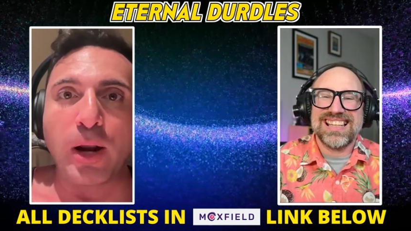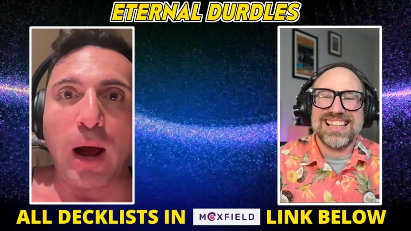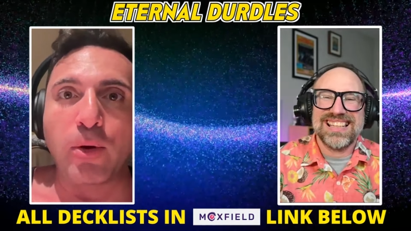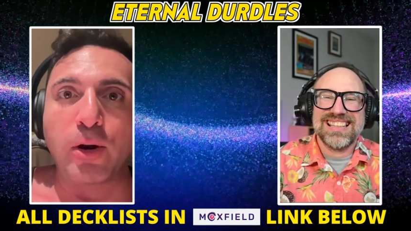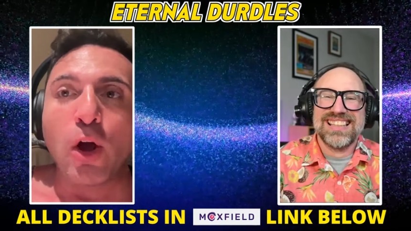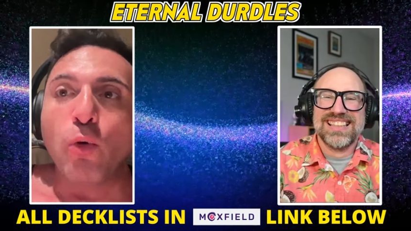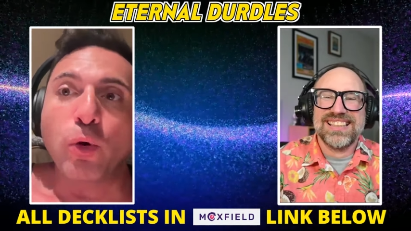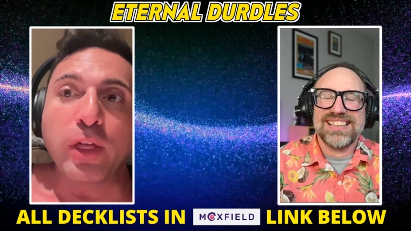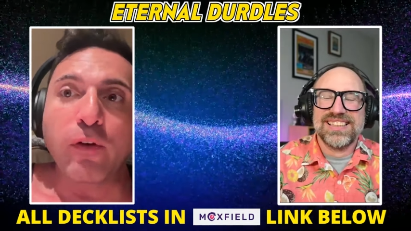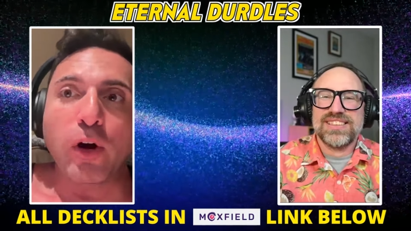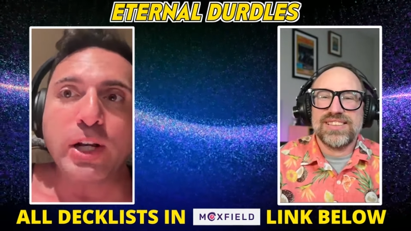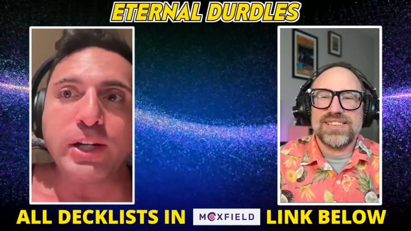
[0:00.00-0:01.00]
Speaker 1: I would, I would. Well,
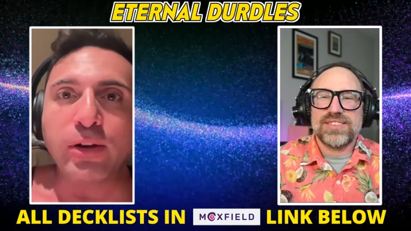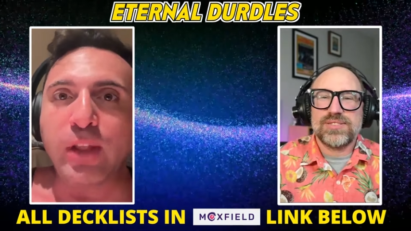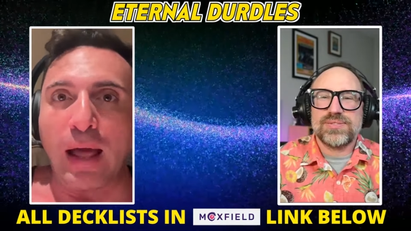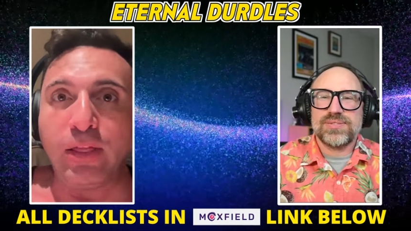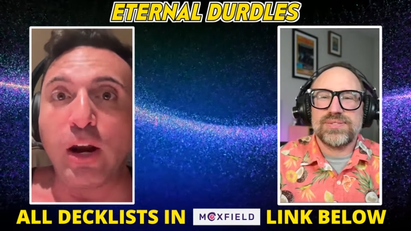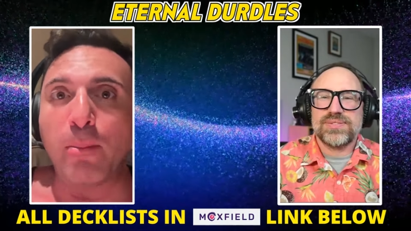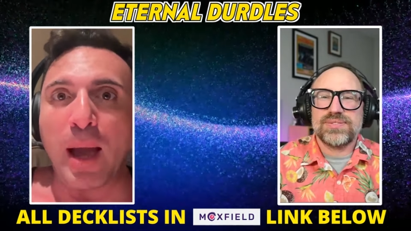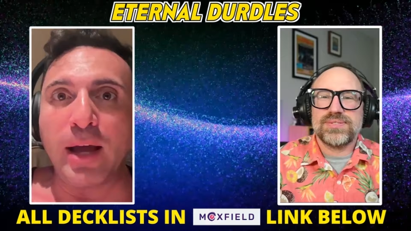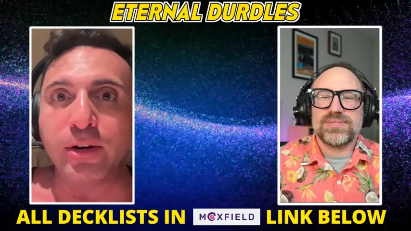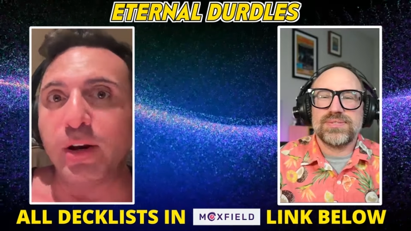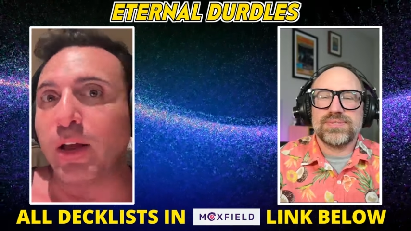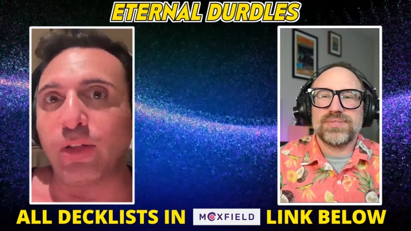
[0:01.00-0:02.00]
they've already done that and then
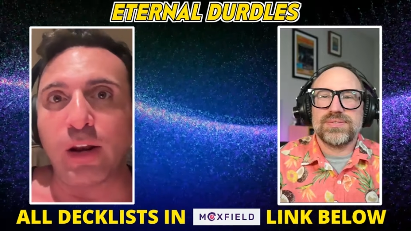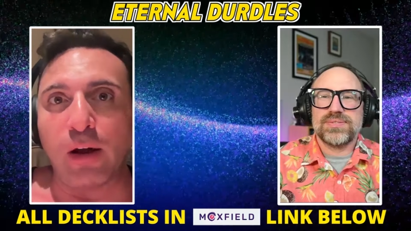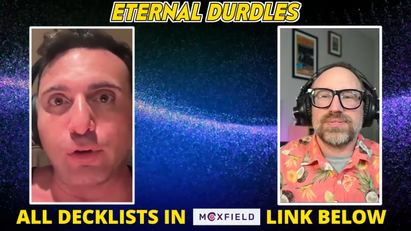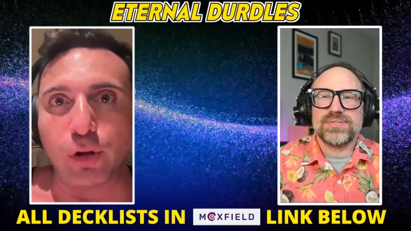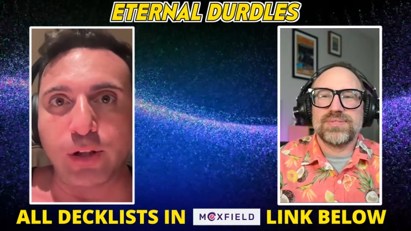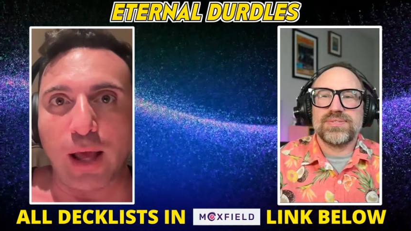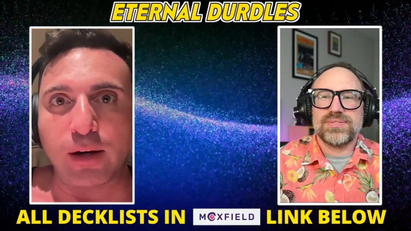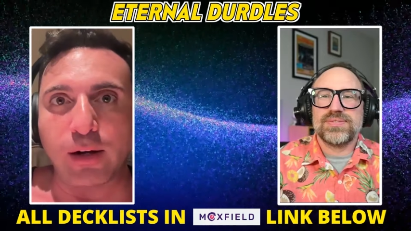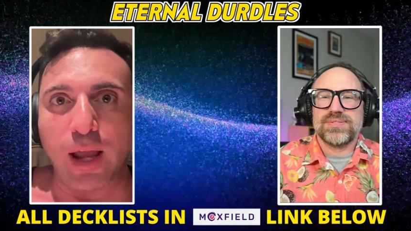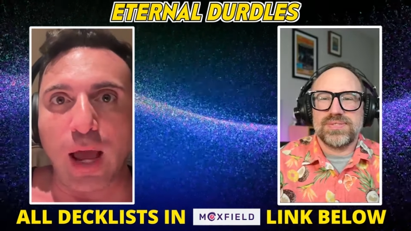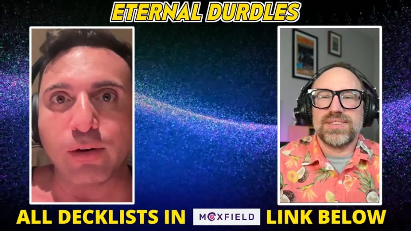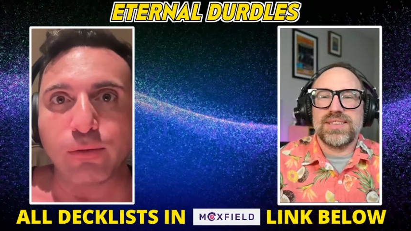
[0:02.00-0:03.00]
abandoned it and then never looked at it
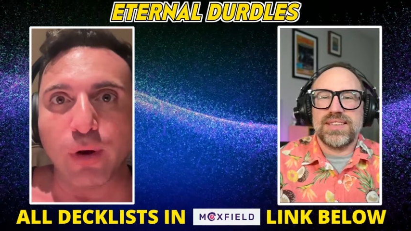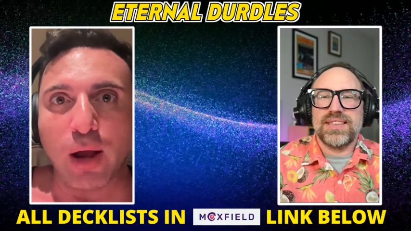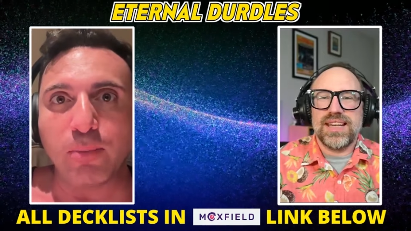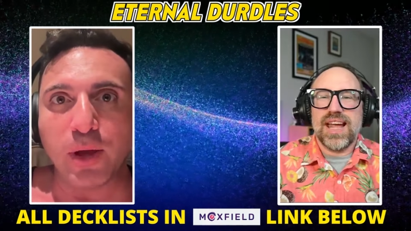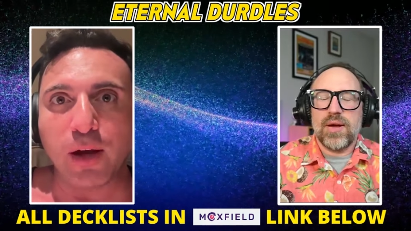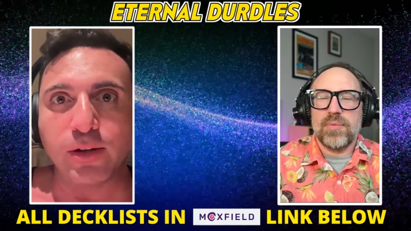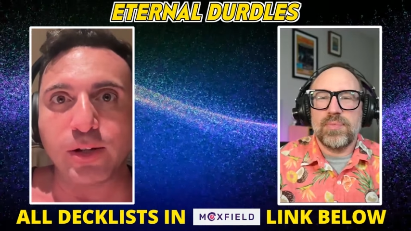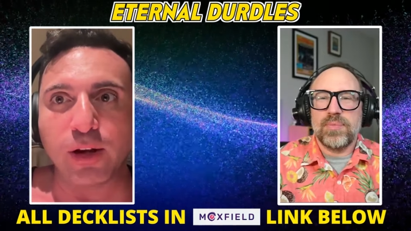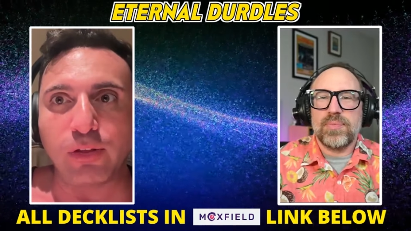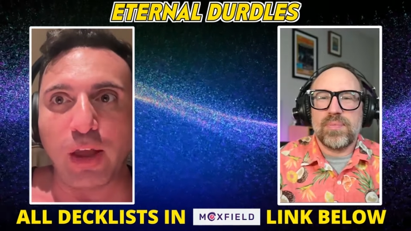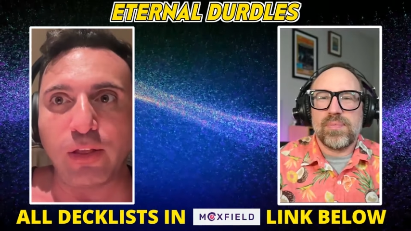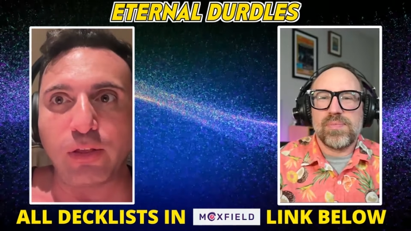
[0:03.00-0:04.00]
again, right? Yeah. Because
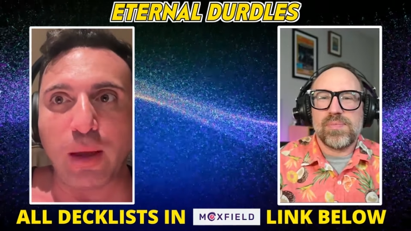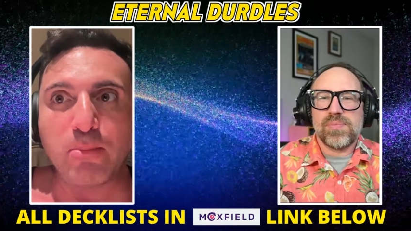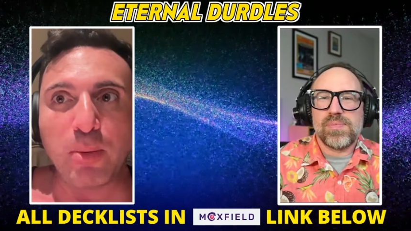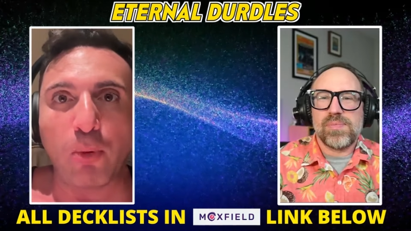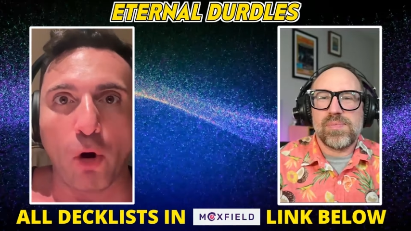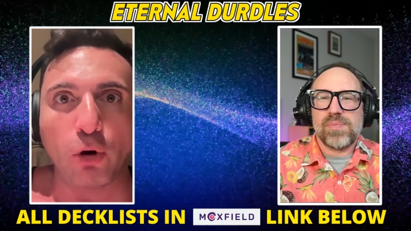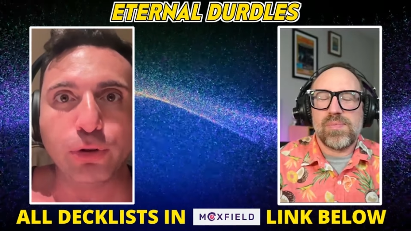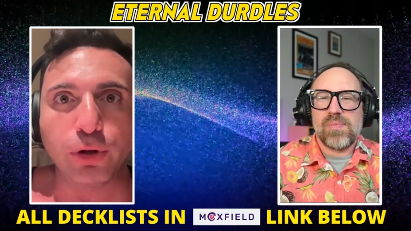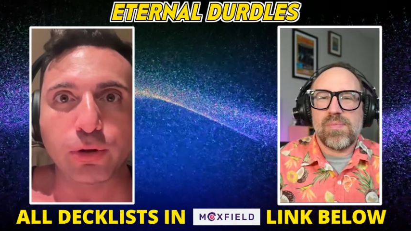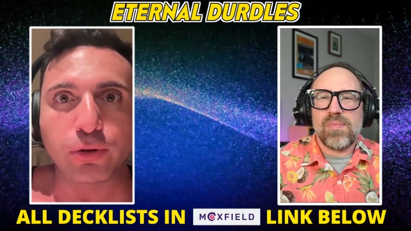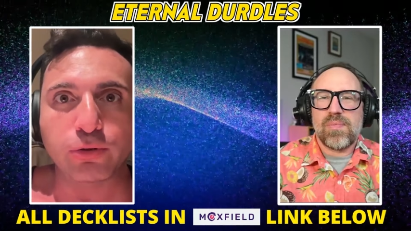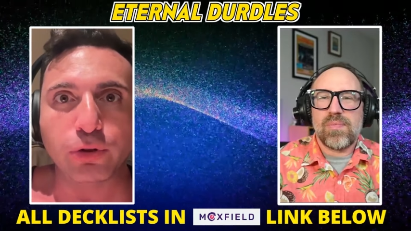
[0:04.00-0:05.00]
they then people hold
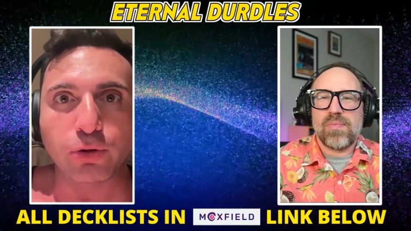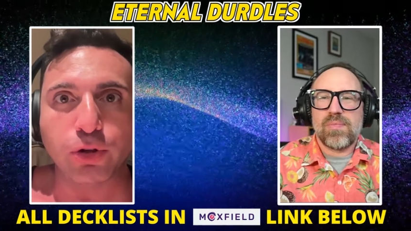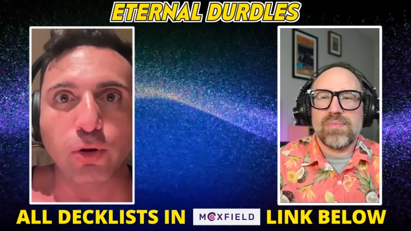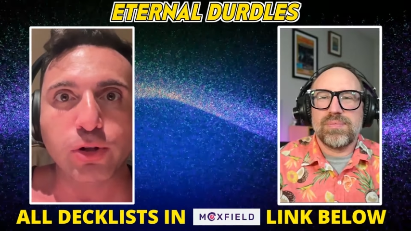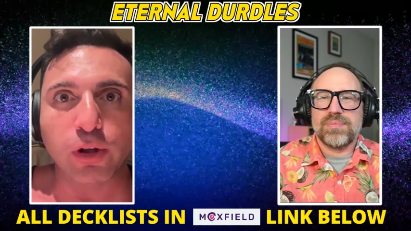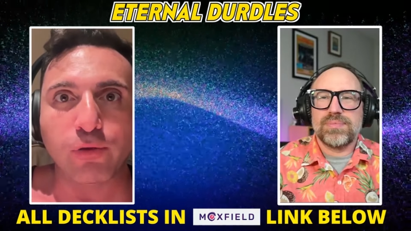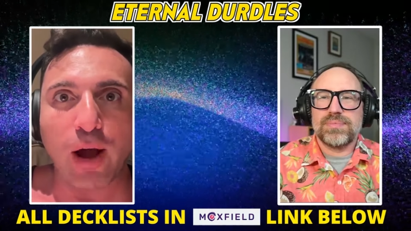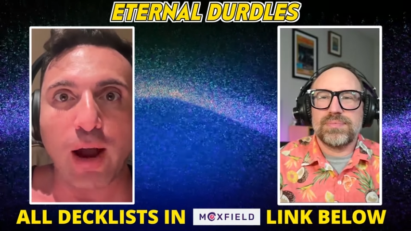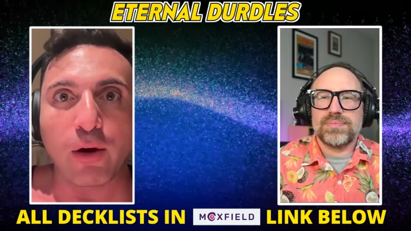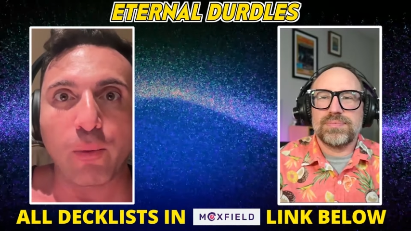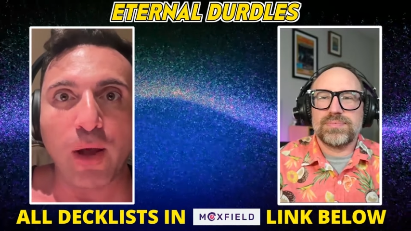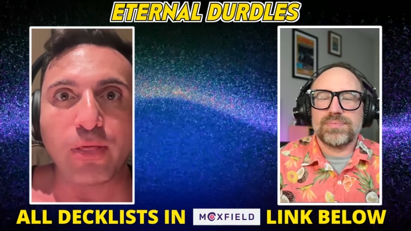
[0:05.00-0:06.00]
their their toes to the
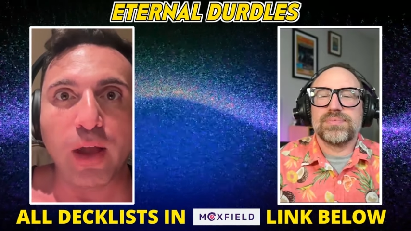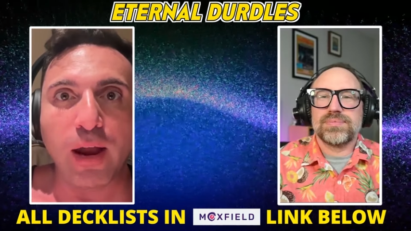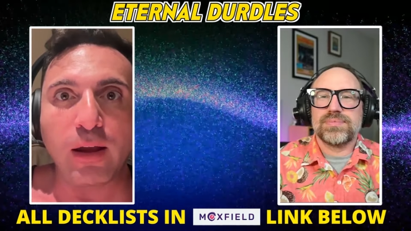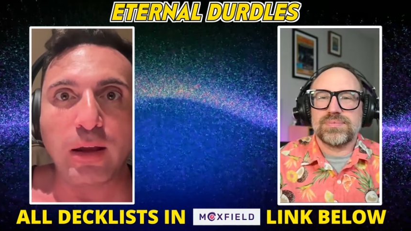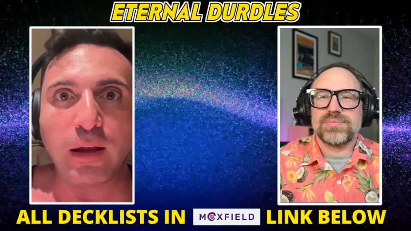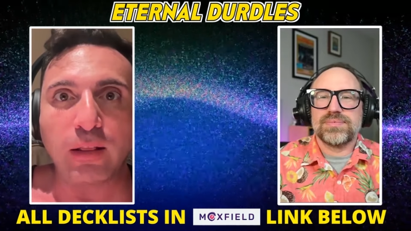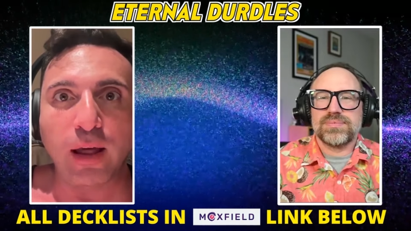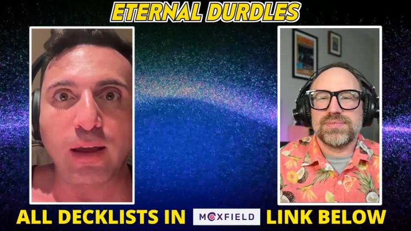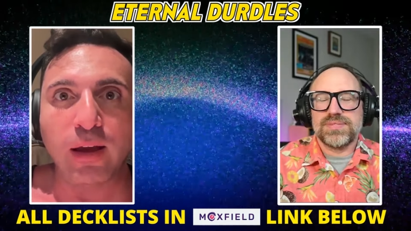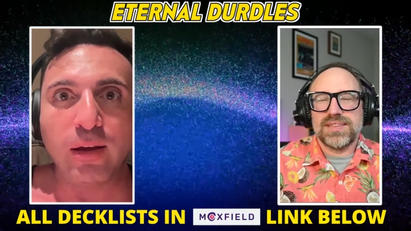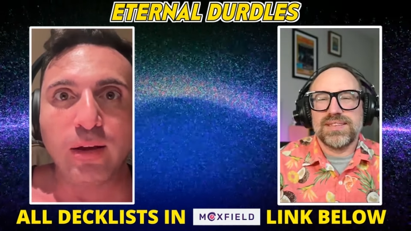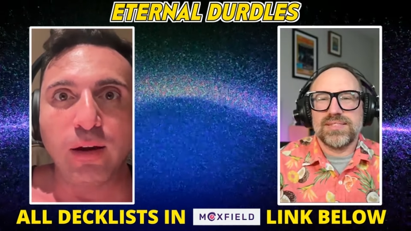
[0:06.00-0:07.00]
fire when they
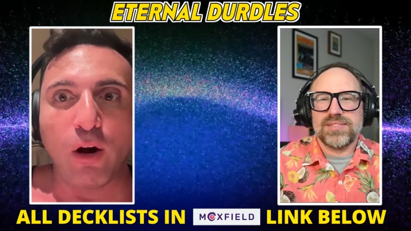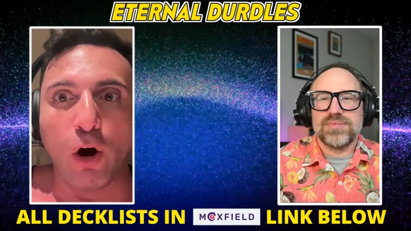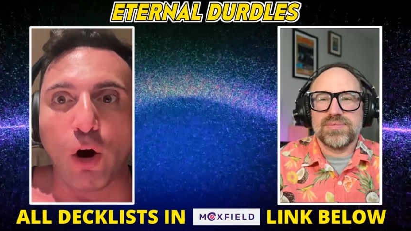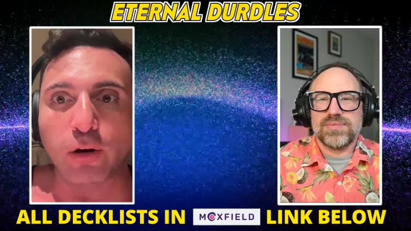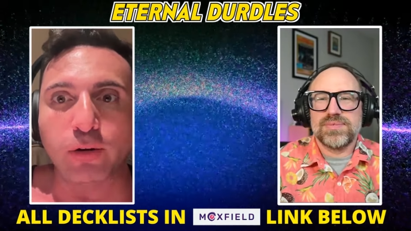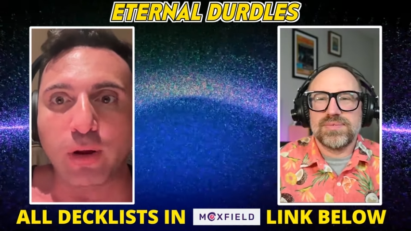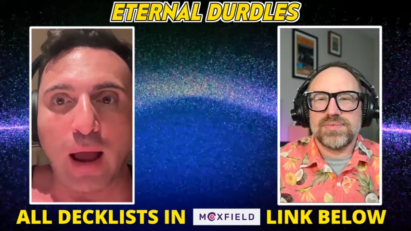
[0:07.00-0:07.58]
like are